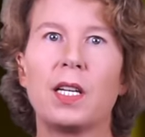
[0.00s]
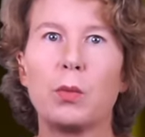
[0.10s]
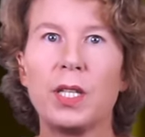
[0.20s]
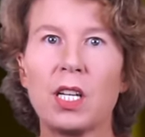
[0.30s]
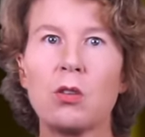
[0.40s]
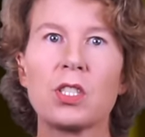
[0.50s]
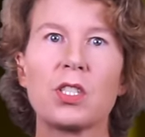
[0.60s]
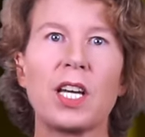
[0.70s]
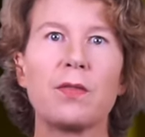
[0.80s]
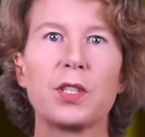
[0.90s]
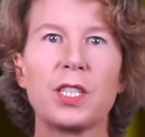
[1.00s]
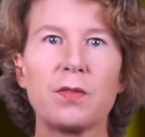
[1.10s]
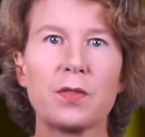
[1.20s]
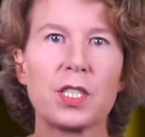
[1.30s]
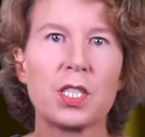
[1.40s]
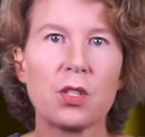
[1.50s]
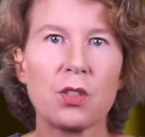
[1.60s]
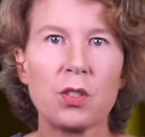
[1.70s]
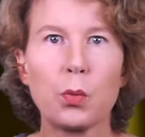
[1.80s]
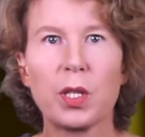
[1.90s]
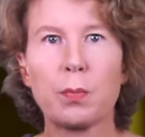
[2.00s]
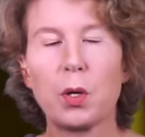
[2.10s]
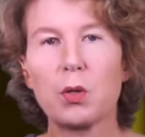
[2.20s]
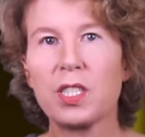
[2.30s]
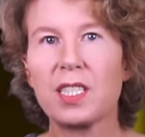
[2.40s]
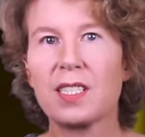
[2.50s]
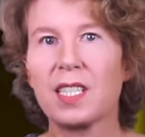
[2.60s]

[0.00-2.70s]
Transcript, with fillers: We now also have a gift store with posters